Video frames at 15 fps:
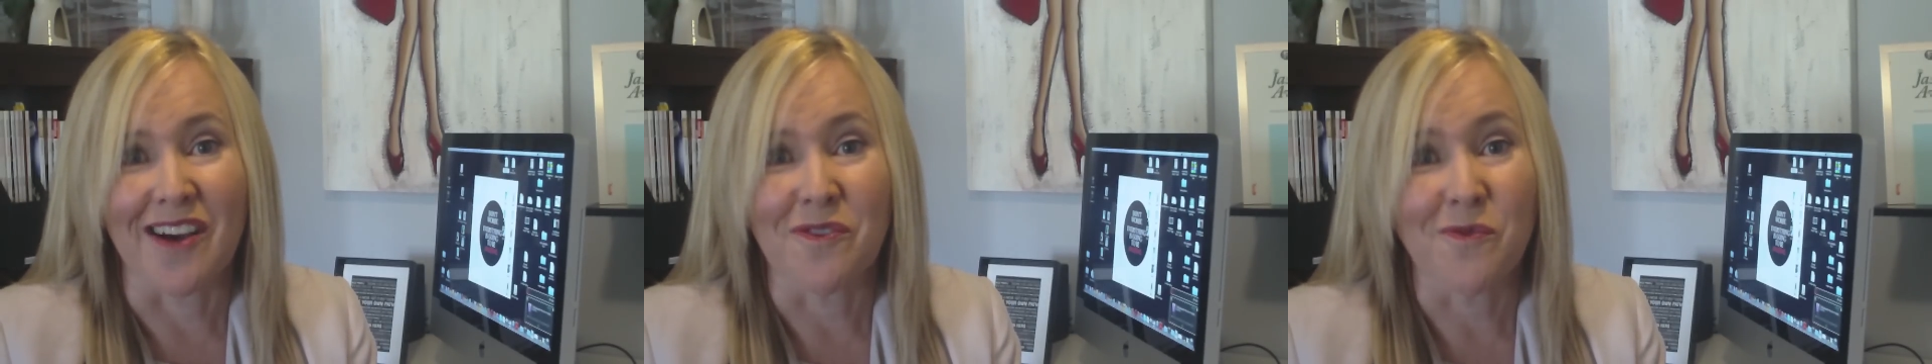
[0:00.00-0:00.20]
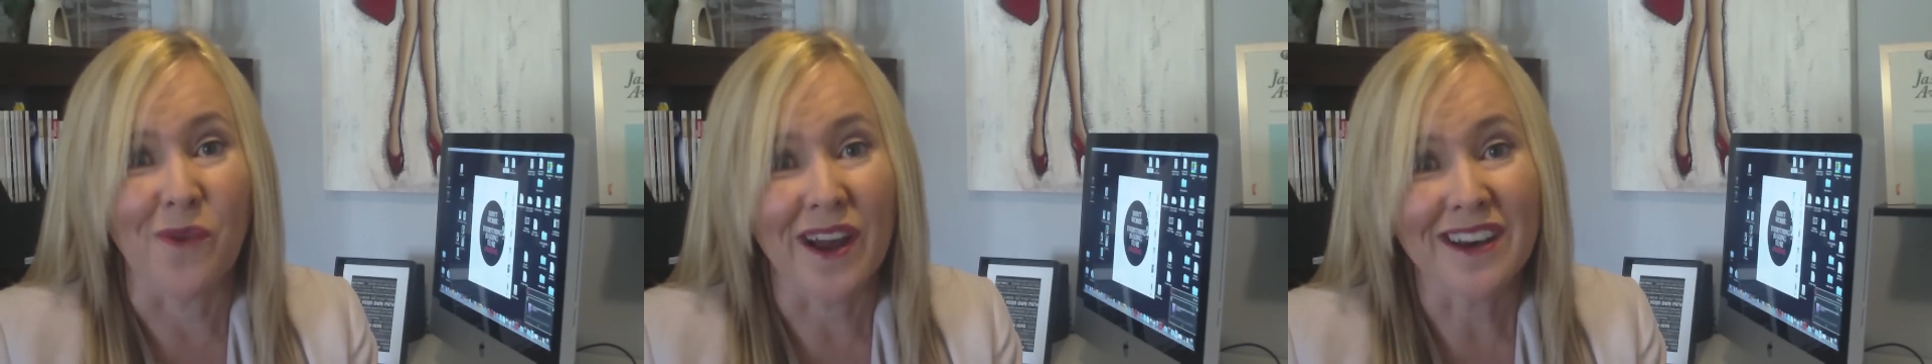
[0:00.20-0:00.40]

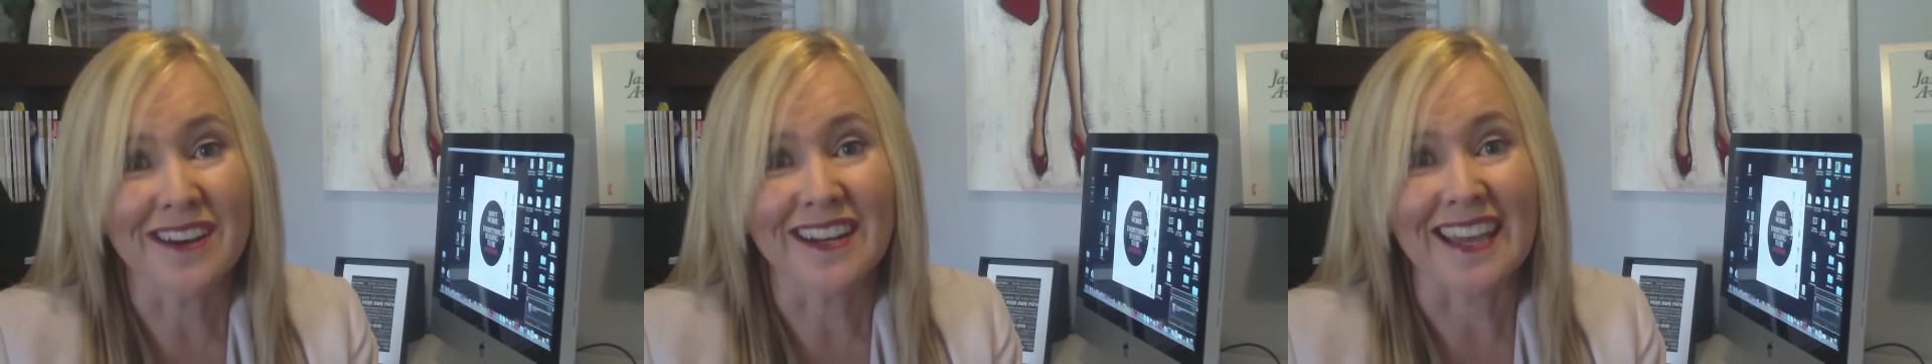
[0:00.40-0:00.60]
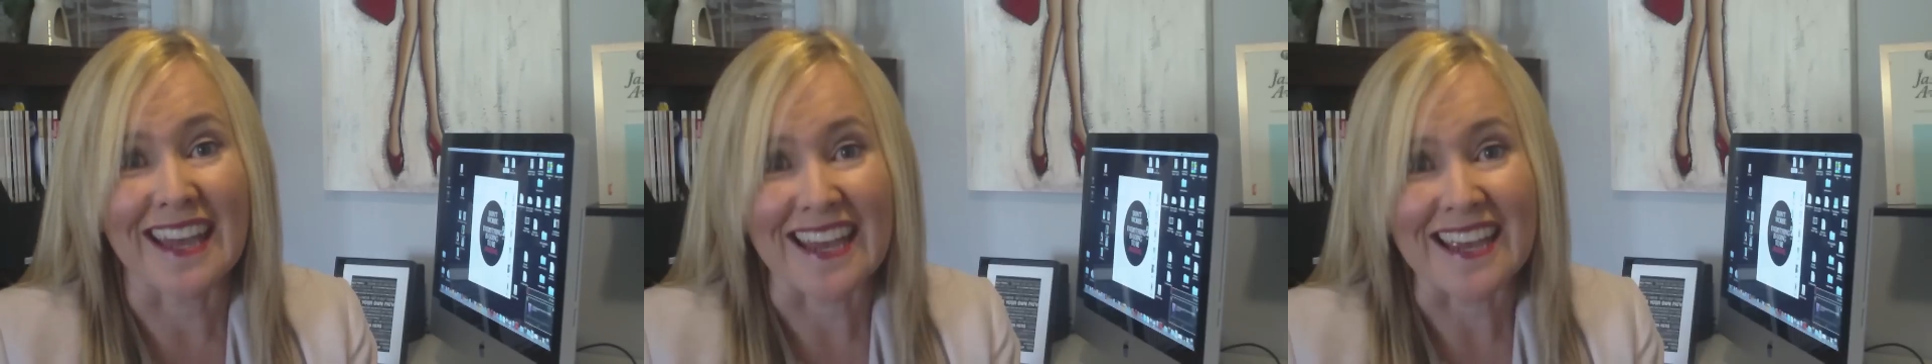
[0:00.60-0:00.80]

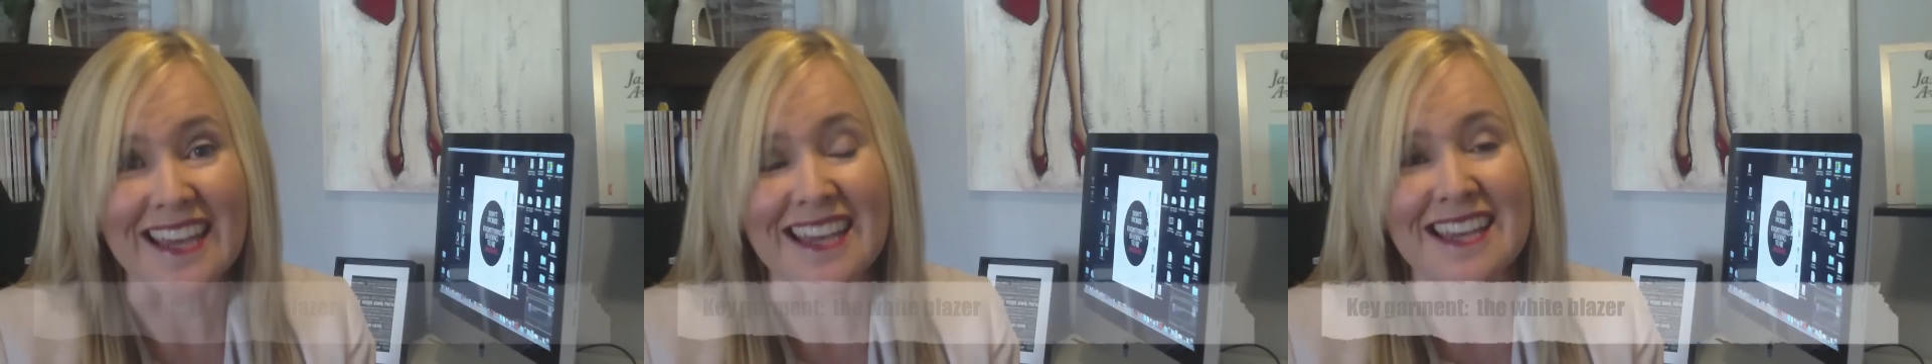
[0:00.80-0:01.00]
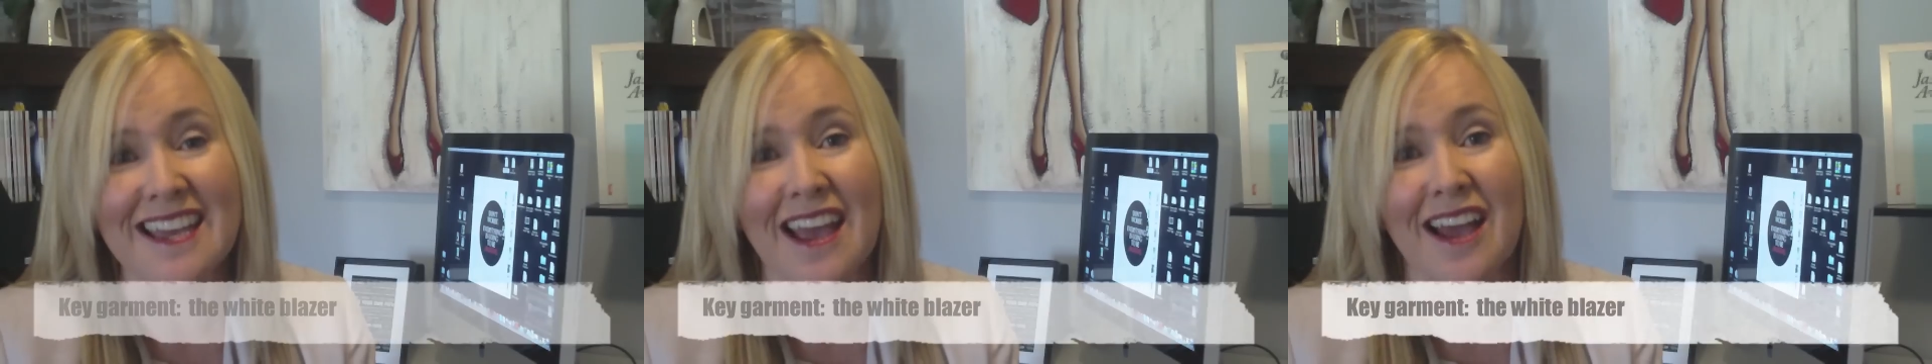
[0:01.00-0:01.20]
one
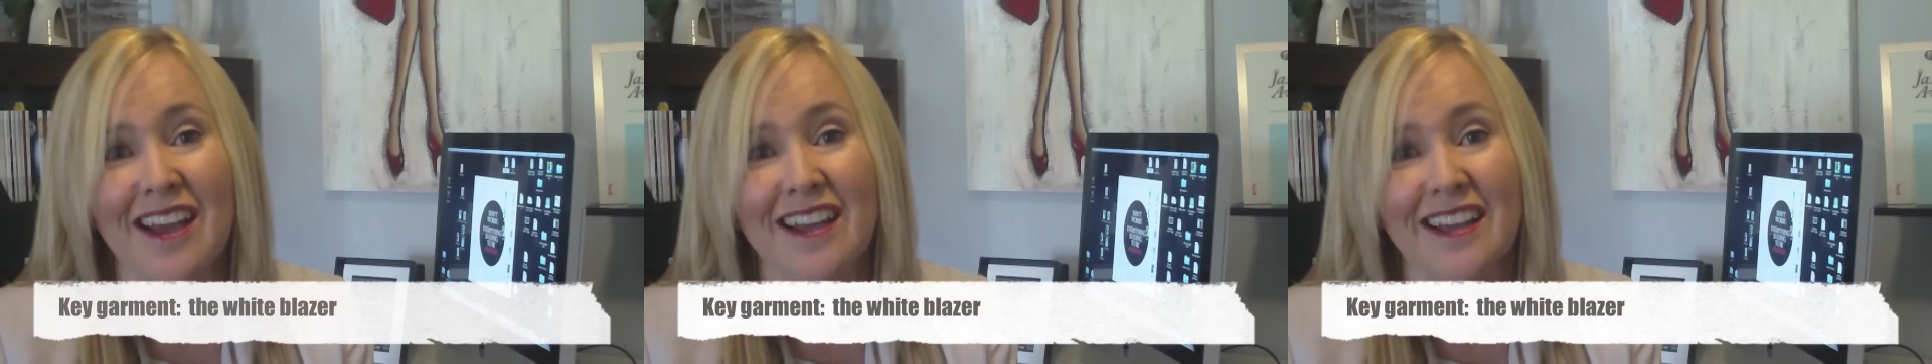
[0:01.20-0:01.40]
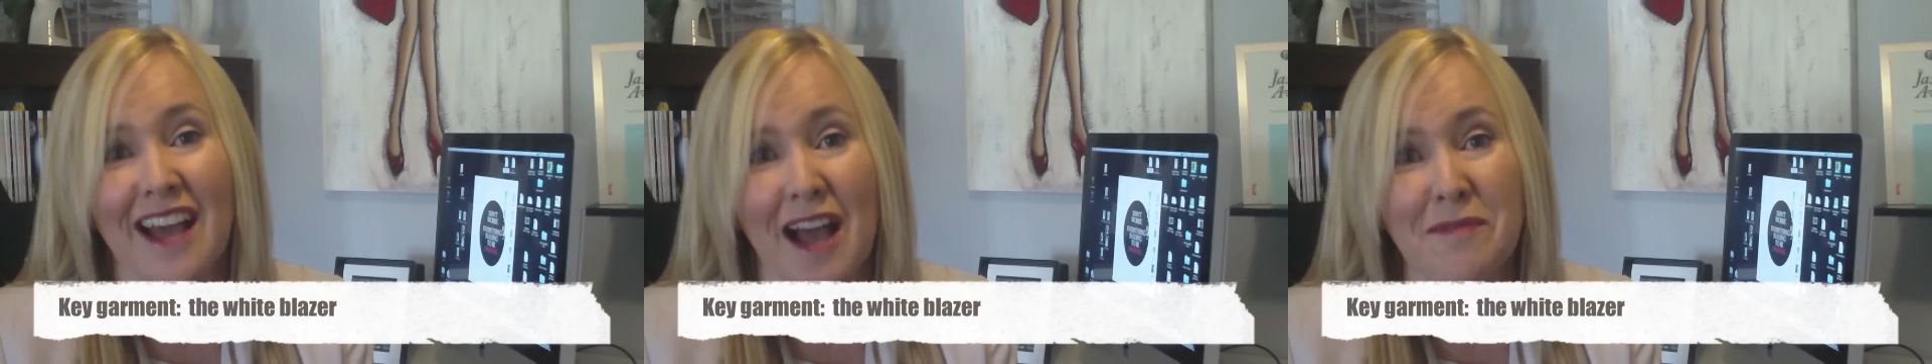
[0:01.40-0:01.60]
key
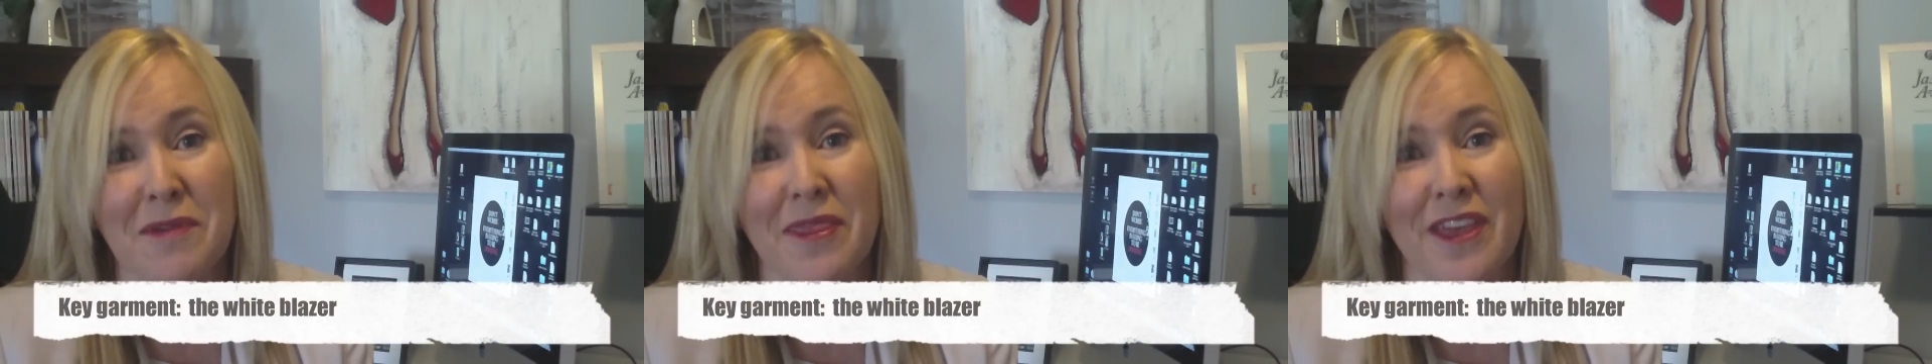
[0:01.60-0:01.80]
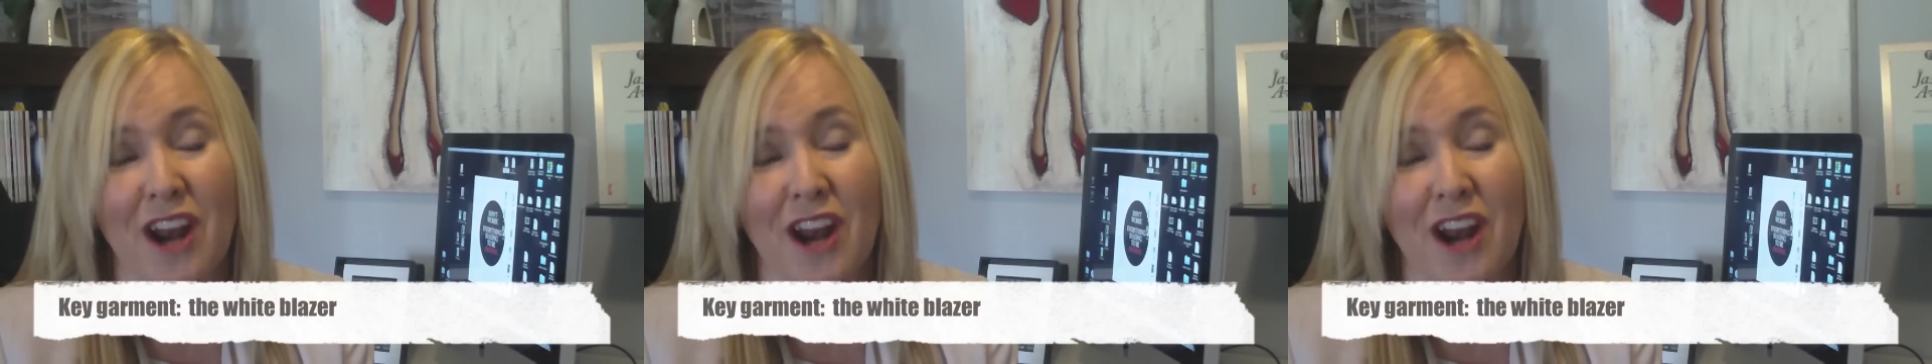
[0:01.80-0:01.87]
garment